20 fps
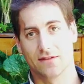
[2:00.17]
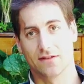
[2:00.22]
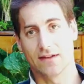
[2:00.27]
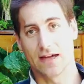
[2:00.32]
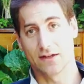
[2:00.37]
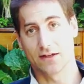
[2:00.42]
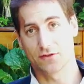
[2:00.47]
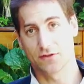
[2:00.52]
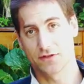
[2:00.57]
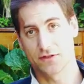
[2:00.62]

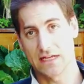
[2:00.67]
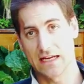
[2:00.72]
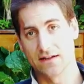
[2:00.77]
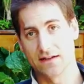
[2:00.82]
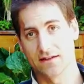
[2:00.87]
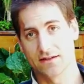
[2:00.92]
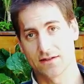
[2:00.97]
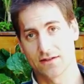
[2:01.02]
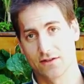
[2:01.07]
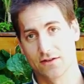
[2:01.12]

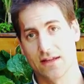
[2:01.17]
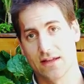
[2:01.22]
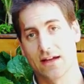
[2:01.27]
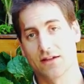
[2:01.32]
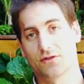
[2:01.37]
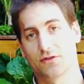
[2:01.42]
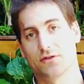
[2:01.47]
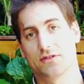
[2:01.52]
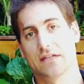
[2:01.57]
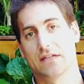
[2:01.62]
nitrogen. So
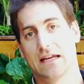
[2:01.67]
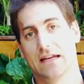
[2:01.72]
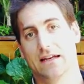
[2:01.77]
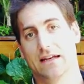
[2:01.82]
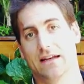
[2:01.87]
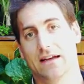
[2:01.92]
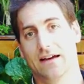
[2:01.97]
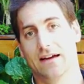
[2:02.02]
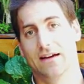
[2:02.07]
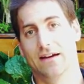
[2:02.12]

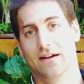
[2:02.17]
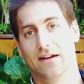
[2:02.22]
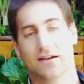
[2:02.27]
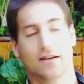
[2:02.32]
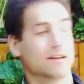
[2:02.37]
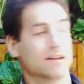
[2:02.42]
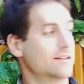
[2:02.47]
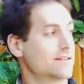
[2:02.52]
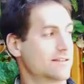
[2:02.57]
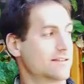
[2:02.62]
nitrogen
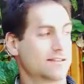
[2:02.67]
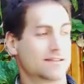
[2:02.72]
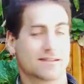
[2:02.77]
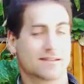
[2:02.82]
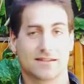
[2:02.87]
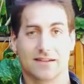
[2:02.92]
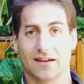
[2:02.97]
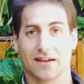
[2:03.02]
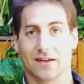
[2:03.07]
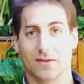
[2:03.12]

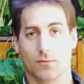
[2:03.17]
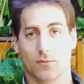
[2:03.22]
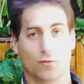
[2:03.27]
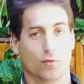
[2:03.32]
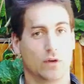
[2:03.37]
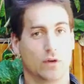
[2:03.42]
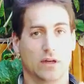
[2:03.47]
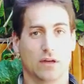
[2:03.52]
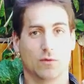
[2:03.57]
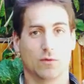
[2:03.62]
is,
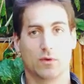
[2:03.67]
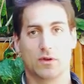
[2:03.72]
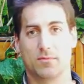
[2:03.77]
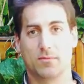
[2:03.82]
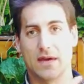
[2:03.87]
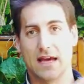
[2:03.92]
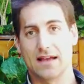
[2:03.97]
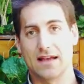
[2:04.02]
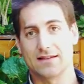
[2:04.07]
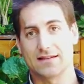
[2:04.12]
we
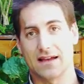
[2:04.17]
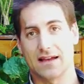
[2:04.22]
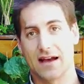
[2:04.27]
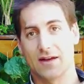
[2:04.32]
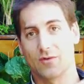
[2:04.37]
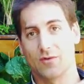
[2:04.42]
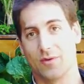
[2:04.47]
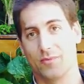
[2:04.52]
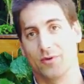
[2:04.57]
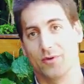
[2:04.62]
base
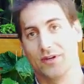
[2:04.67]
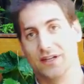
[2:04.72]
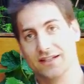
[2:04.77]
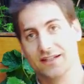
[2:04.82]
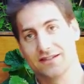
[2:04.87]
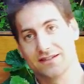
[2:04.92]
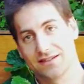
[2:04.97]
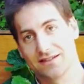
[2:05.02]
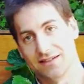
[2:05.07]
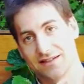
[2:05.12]

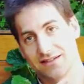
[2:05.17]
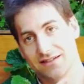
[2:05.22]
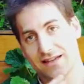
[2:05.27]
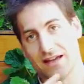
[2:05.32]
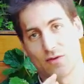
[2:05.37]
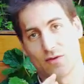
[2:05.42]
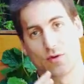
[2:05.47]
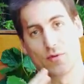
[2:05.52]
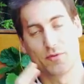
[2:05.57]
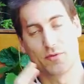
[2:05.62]
aquaponics,
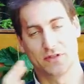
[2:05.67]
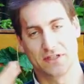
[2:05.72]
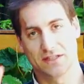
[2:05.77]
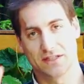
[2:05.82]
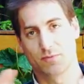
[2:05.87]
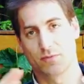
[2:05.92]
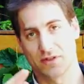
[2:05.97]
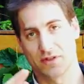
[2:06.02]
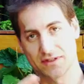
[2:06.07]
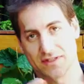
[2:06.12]
the
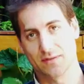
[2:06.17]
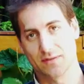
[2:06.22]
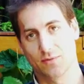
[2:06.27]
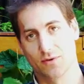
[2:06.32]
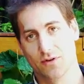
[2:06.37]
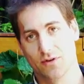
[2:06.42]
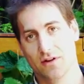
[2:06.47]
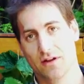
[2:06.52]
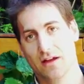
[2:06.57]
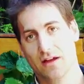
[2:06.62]
aquaponics
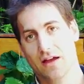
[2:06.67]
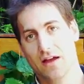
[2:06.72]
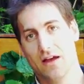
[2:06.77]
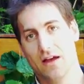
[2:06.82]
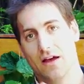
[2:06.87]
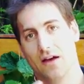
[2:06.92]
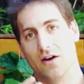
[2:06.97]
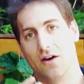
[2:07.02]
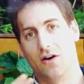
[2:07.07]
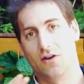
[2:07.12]
principle,
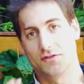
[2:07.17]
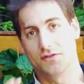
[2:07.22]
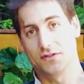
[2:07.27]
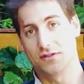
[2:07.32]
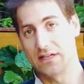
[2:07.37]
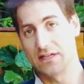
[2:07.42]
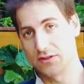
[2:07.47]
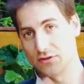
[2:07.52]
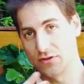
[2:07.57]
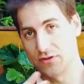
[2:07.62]
on the
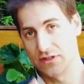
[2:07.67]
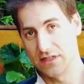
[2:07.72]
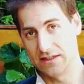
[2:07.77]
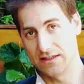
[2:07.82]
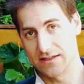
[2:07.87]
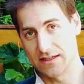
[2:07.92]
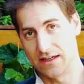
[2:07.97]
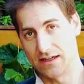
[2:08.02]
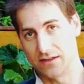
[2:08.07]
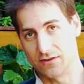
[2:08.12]
nitrogen
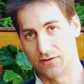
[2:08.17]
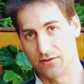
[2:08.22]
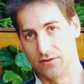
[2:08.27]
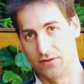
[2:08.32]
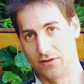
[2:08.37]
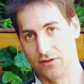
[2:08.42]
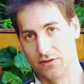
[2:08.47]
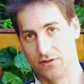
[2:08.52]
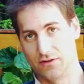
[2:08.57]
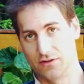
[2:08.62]
cycle.
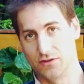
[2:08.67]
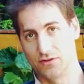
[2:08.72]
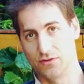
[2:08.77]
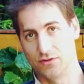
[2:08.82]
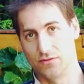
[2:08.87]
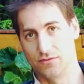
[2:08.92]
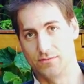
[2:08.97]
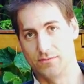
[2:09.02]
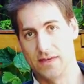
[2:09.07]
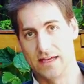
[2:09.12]
You know,
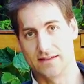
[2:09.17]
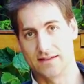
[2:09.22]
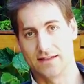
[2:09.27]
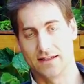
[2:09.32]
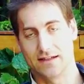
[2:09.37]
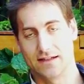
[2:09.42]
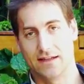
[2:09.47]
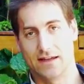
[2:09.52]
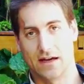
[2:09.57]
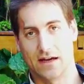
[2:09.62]
you
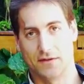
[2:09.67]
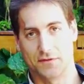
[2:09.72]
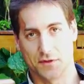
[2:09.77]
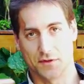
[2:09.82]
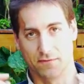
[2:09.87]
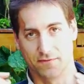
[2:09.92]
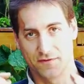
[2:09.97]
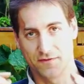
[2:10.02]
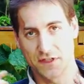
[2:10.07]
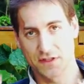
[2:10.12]
basically have
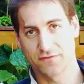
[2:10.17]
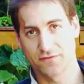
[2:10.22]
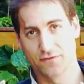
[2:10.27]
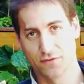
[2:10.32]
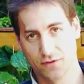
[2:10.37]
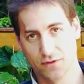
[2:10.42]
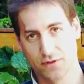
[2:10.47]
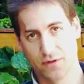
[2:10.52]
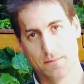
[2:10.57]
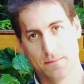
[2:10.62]
some fish
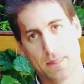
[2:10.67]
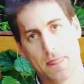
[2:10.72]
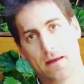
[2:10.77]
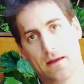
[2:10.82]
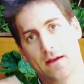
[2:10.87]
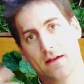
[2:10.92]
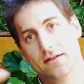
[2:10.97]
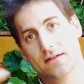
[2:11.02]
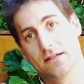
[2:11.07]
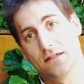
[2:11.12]
food.
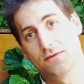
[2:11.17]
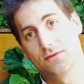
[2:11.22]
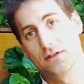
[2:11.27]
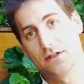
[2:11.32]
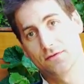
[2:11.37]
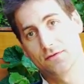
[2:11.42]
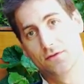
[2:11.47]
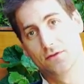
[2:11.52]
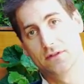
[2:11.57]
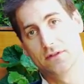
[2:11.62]
This
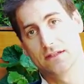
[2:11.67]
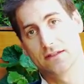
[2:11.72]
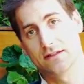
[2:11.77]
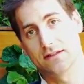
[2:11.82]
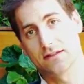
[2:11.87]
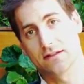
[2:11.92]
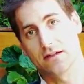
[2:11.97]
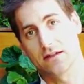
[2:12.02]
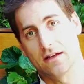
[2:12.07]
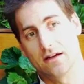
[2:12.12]
fish food
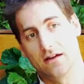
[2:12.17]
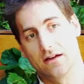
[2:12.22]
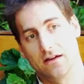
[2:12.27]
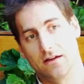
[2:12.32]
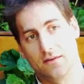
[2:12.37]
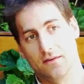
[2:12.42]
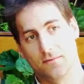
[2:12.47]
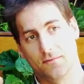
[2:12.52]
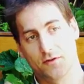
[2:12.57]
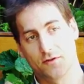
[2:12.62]
is
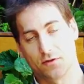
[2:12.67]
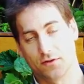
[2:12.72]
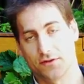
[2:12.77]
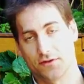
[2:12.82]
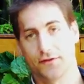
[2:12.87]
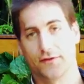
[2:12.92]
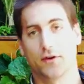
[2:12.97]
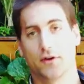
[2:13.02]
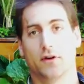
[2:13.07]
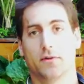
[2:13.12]

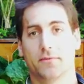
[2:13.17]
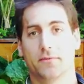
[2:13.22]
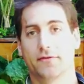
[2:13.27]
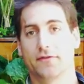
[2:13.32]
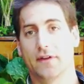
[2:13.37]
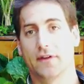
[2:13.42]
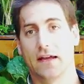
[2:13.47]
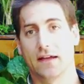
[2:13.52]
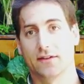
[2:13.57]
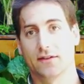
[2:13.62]
transformed
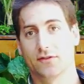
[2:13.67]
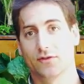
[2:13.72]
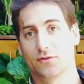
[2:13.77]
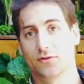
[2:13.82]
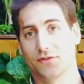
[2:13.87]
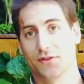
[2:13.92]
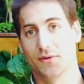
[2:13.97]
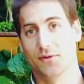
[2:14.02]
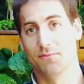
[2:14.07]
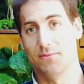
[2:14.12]
thanks to
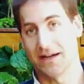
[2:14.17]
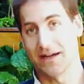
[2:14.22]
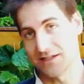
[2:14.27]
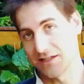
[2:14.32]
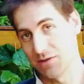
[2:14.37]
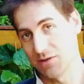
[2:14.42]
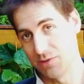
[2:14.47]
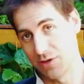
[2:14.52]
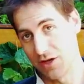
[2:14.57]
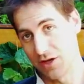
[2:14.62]
some
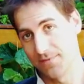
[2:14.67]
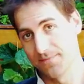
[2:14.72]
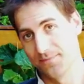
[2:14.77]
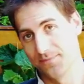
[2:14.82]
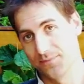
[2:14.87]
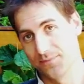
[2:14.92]
bacteria